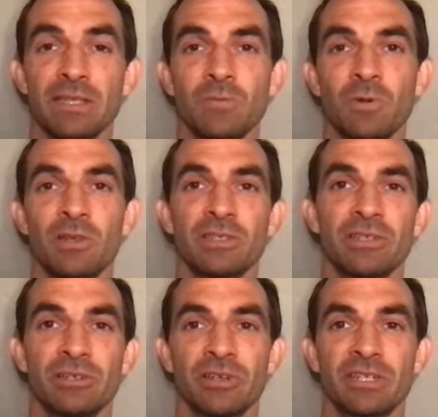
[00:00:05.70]
Wellness and
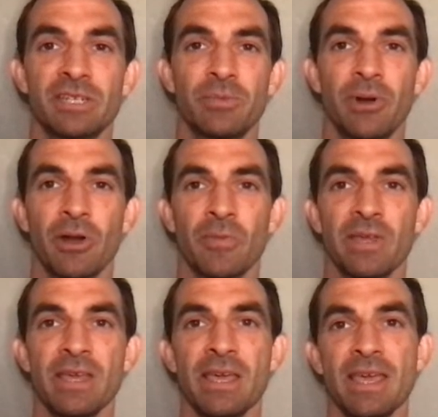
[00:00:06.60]
Nutrition Department,
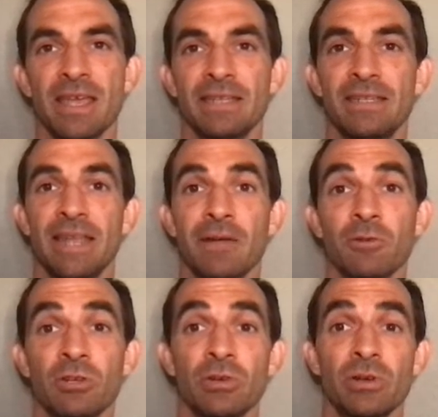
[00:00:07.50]
and today we're
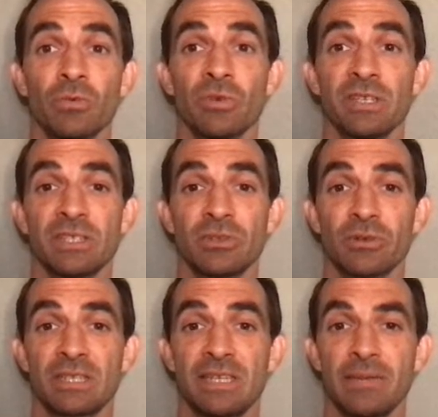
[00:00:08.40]
doing a
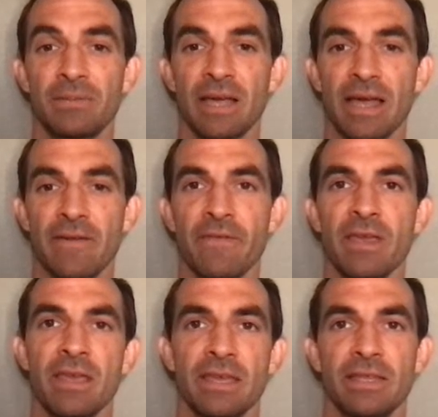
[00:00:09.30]
resource deep dive
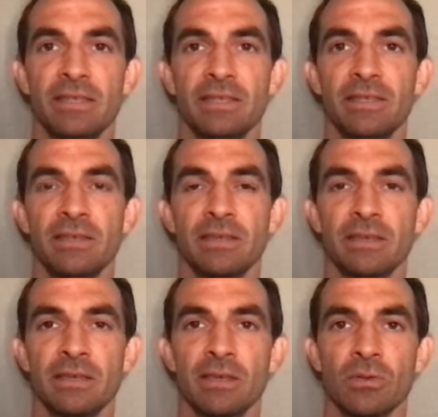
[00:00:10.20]
into the
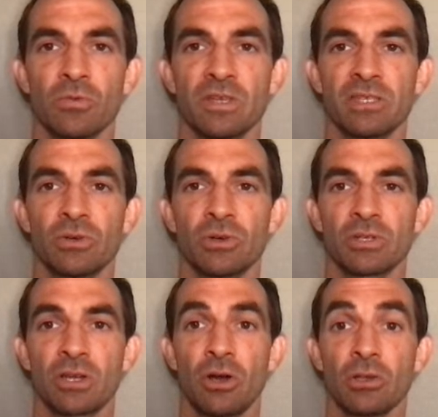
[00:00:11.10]
resource
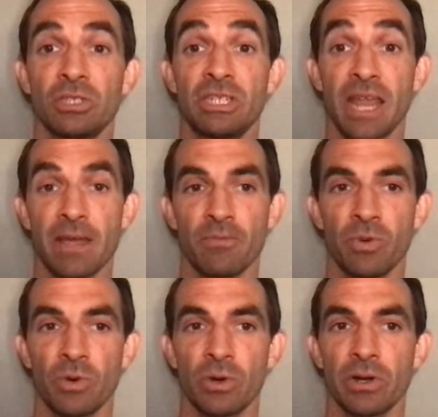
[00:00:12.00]
called
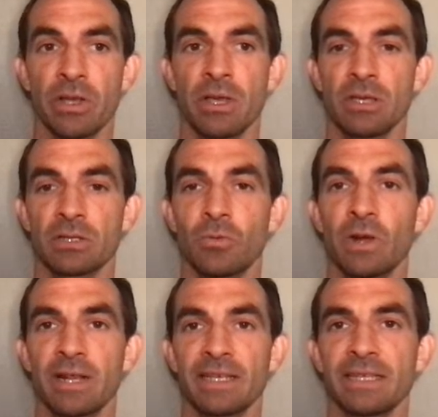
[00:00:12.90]
Jamboard. So
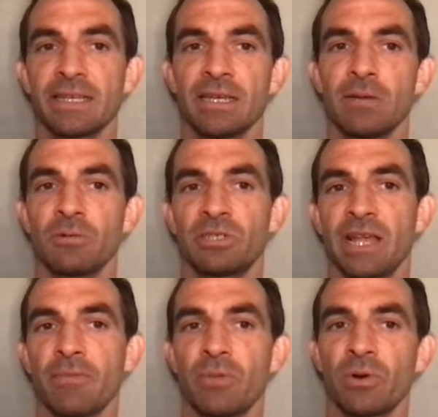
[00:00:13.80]
what is it? Well,
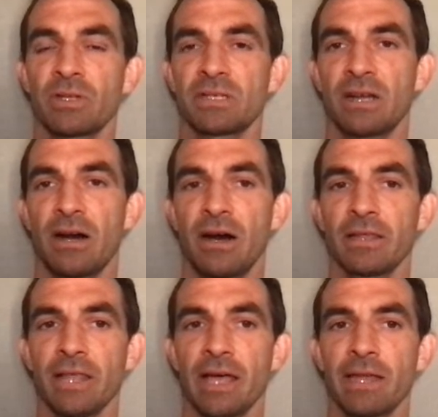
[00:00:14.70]
Jamboard is an
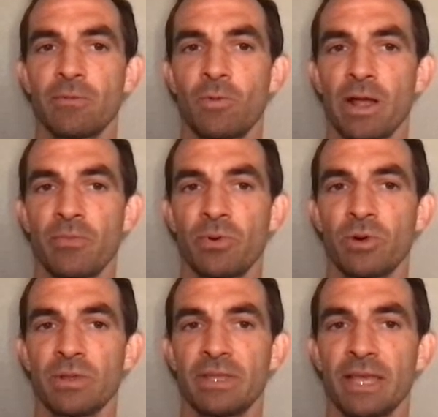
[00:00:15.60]
online
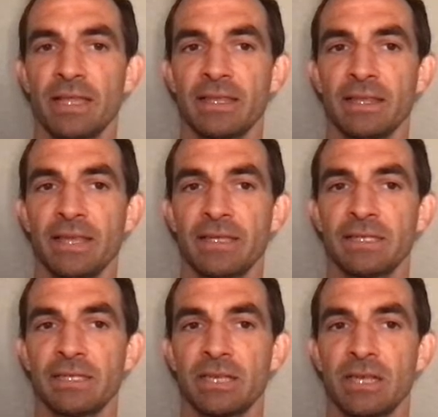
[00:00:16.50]
whiteboard that lets